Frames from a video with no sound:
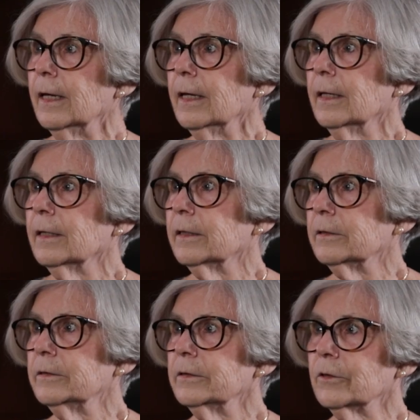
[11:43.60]

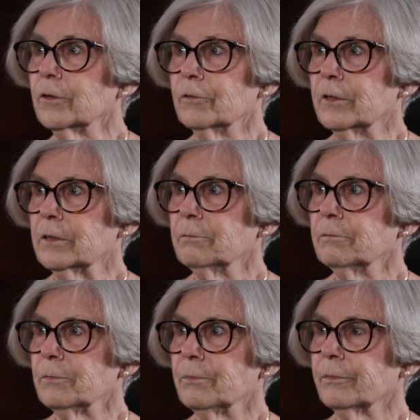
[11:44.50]
And
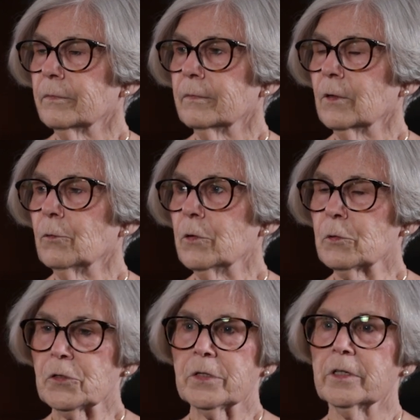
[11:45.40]
Earvin, we
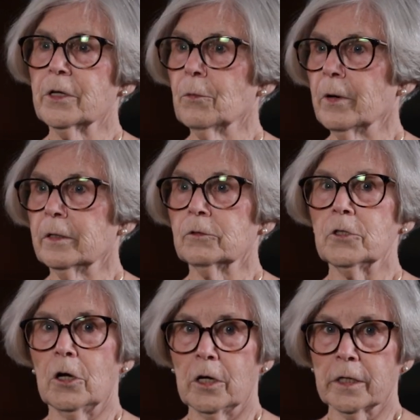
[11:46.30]
were sitting around
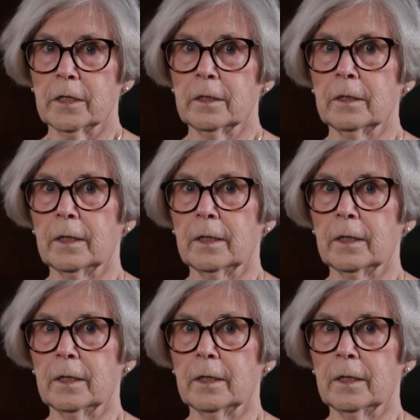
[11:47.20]
talking,